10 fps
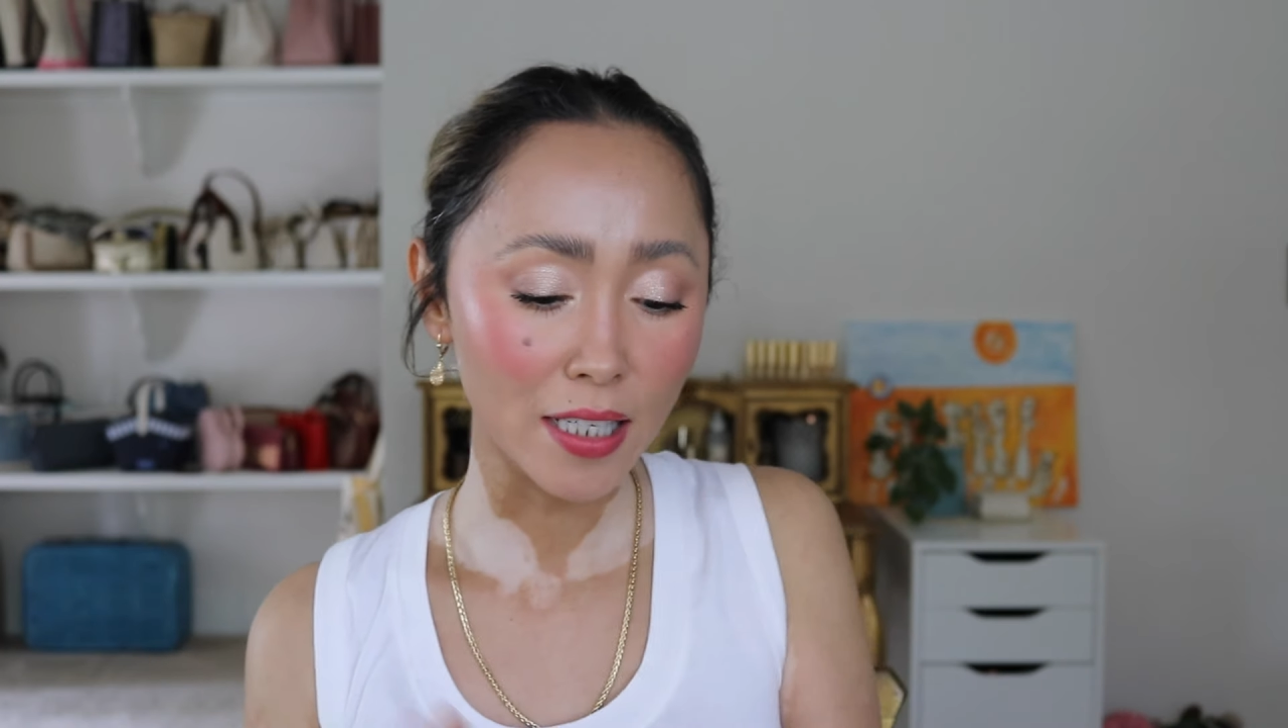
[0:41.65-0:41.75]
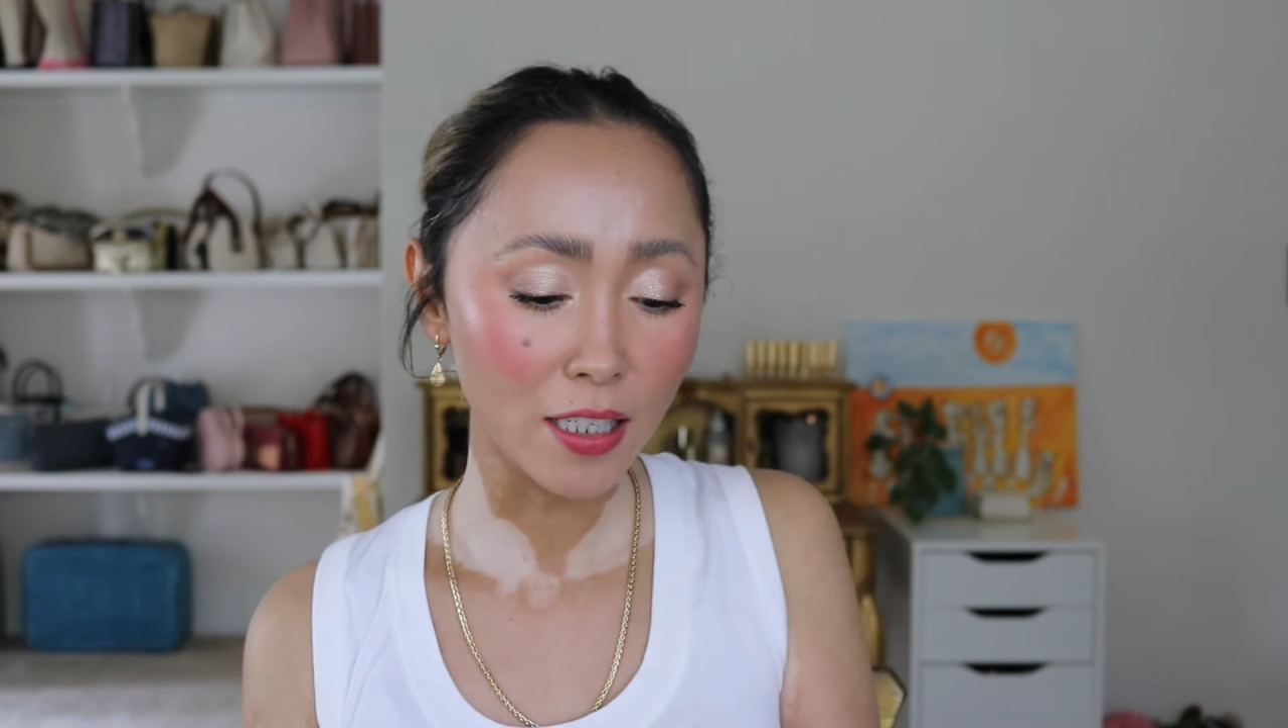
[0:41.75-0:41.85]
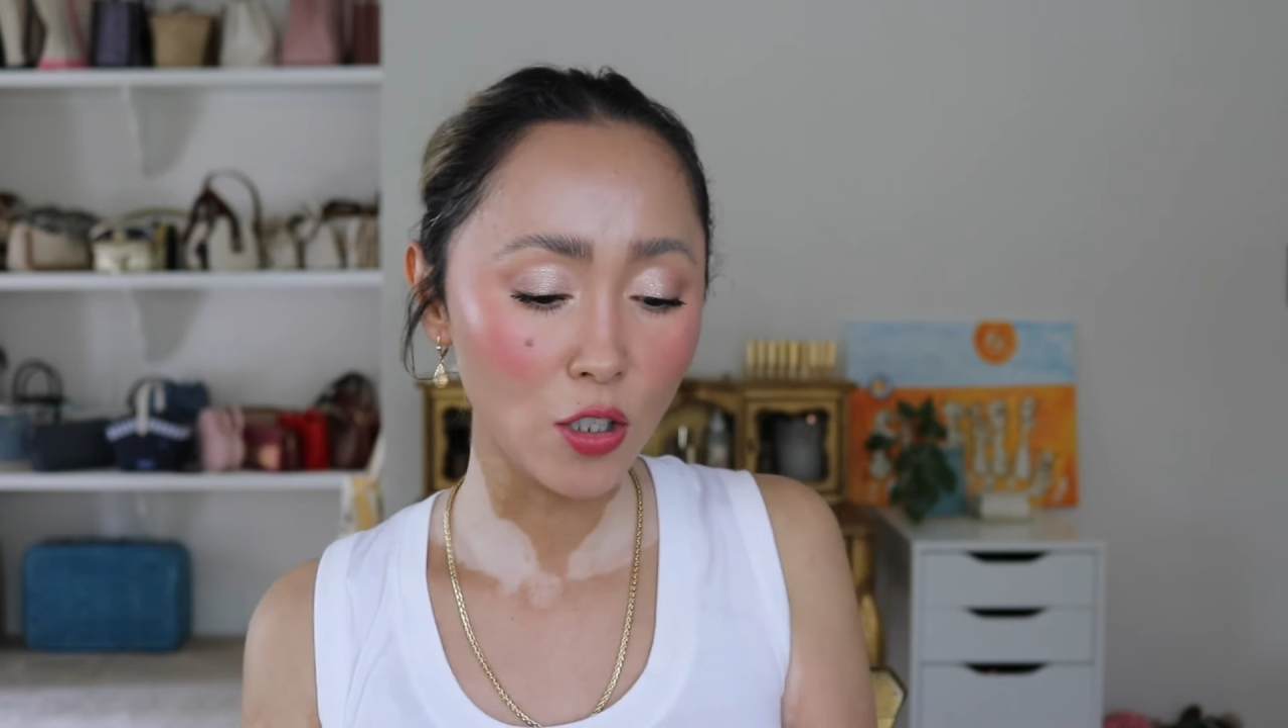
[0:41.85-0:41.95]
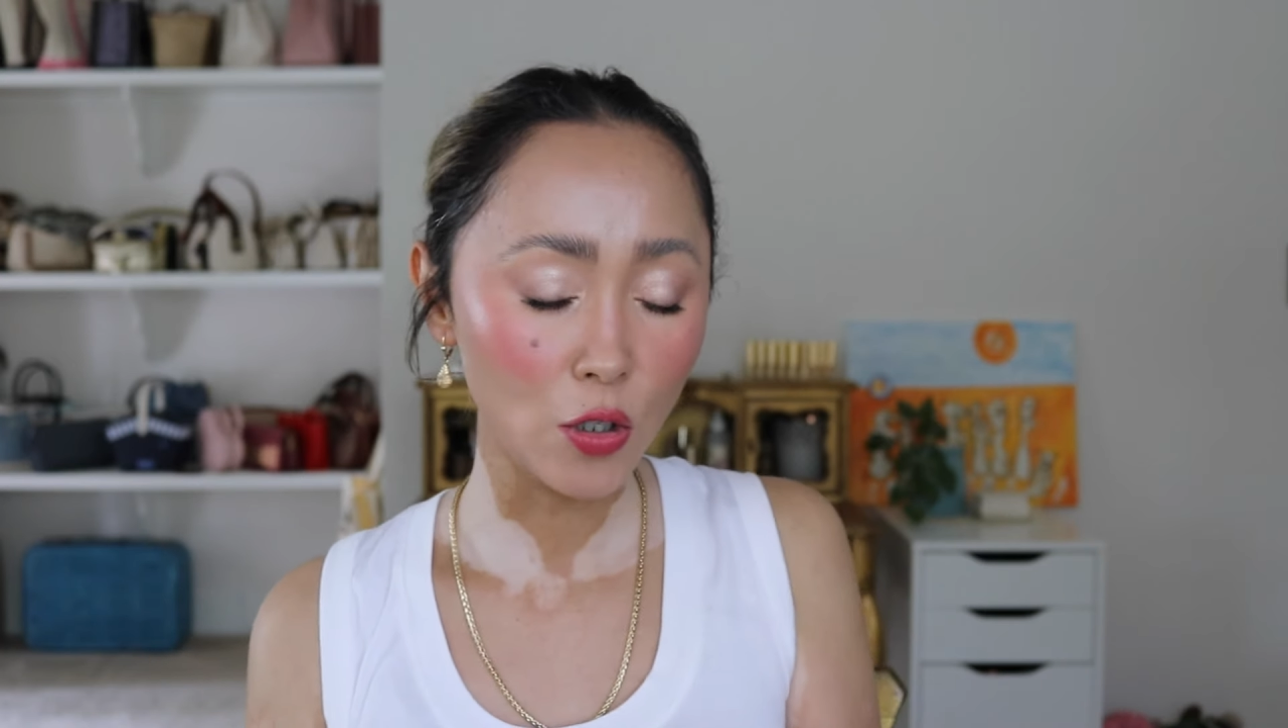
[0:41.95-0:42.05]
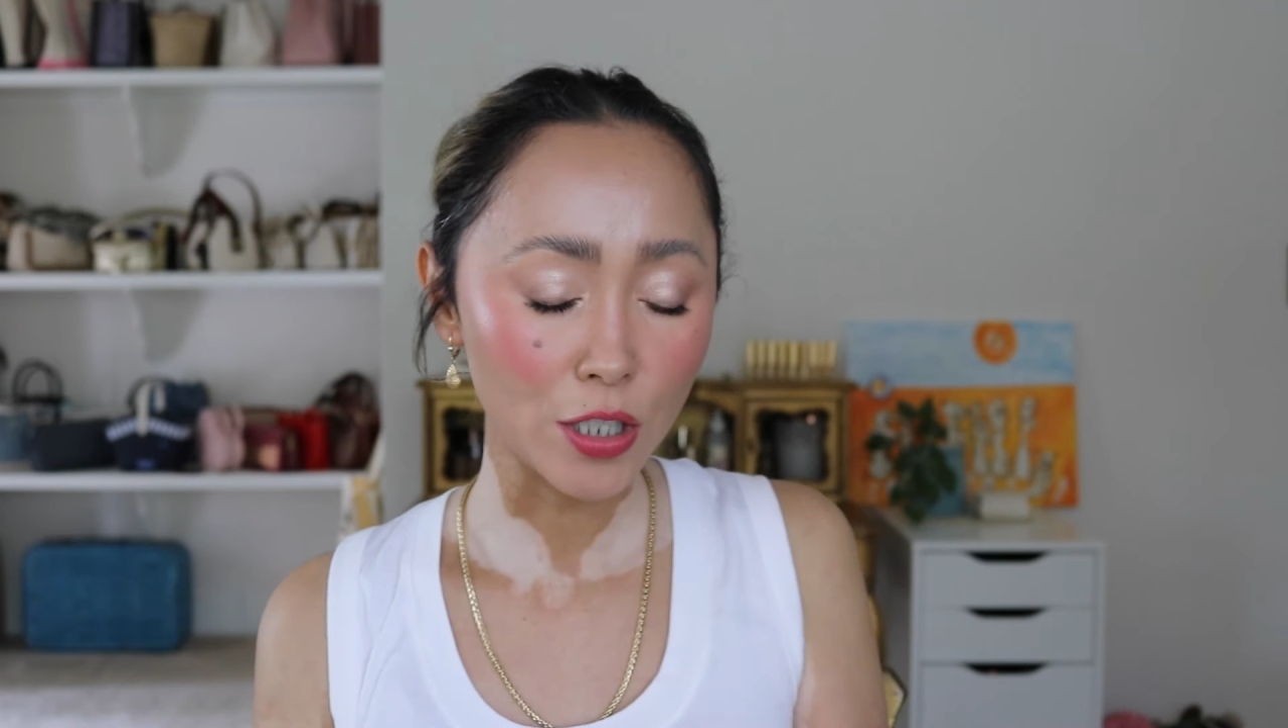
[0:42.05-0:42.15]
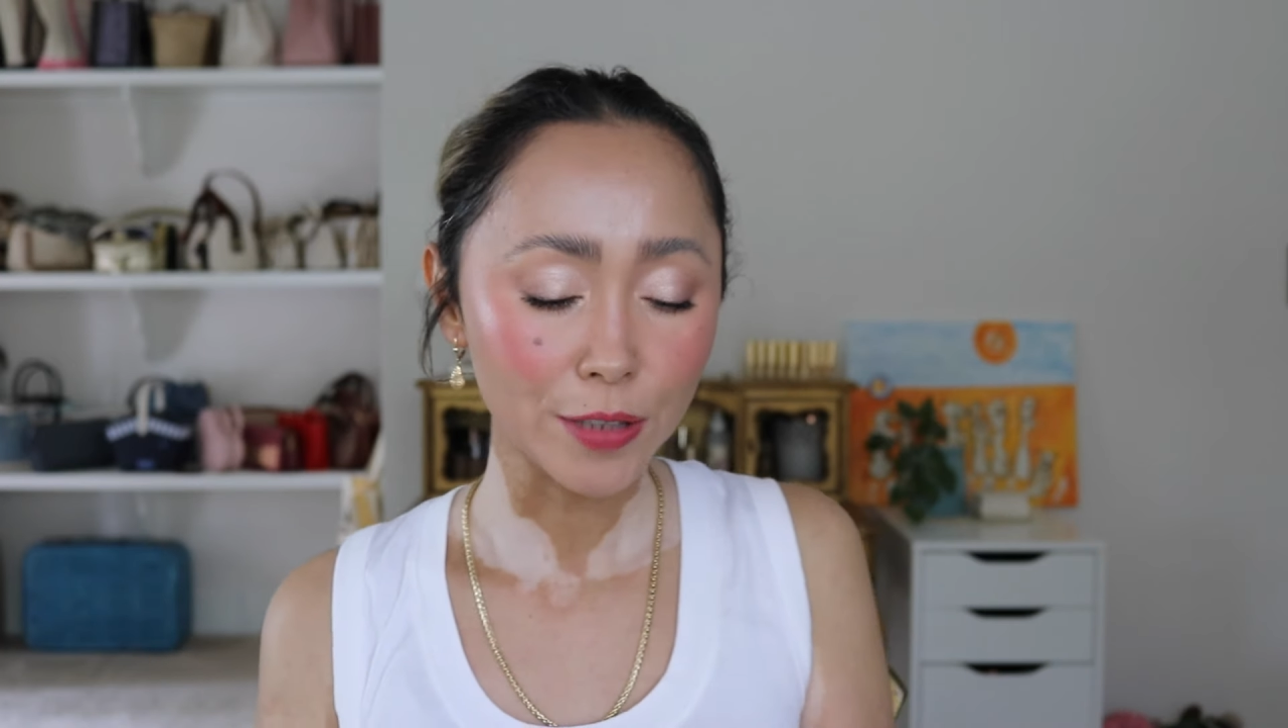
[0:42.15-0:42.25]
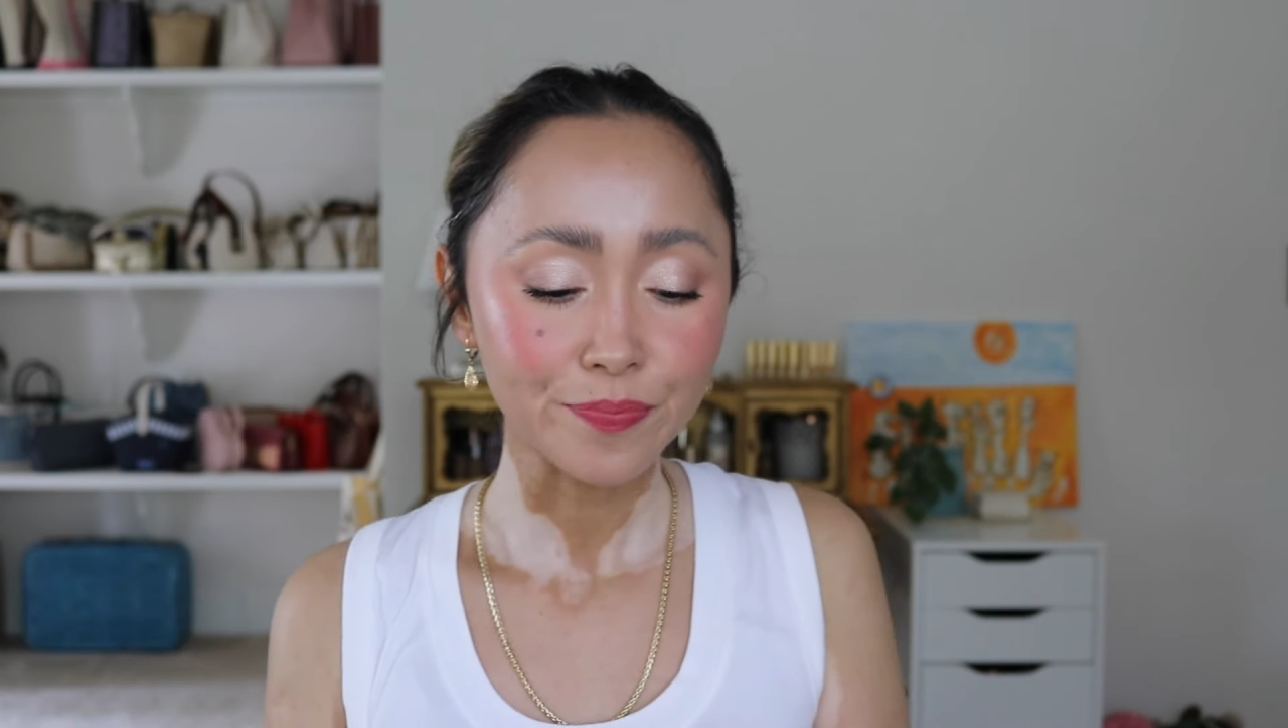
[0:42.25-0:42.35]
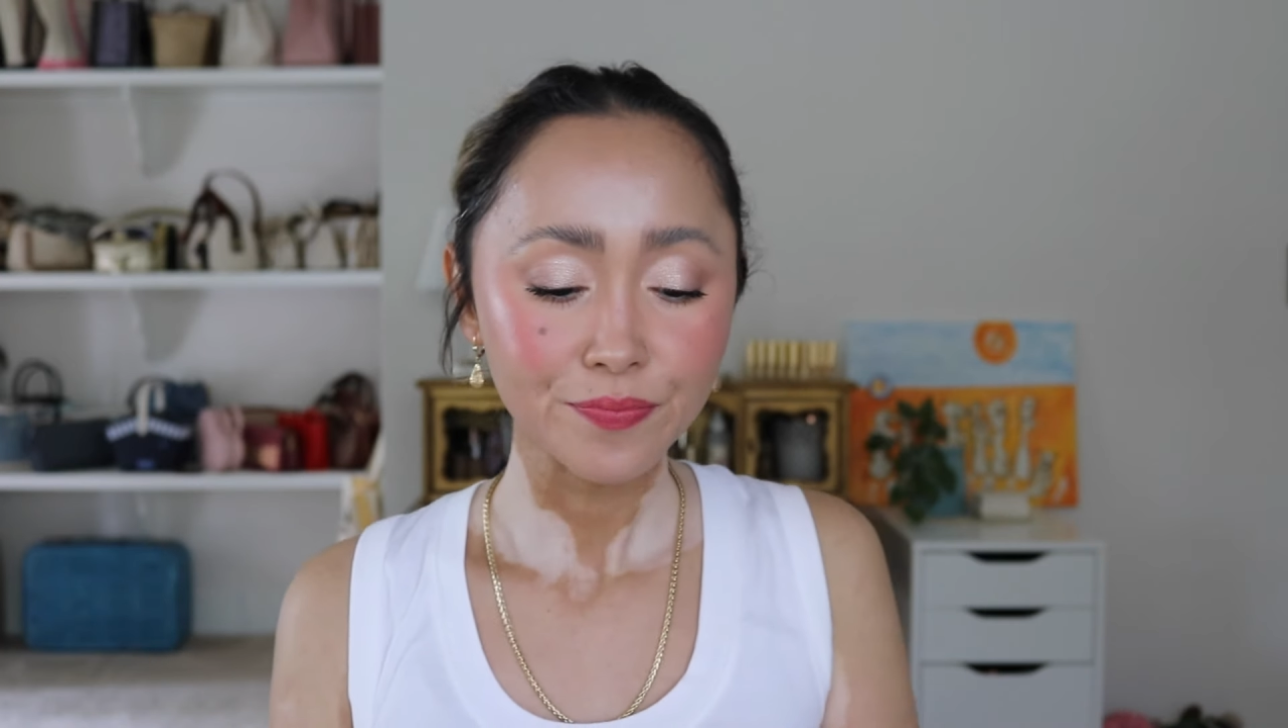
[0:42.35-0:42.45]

the look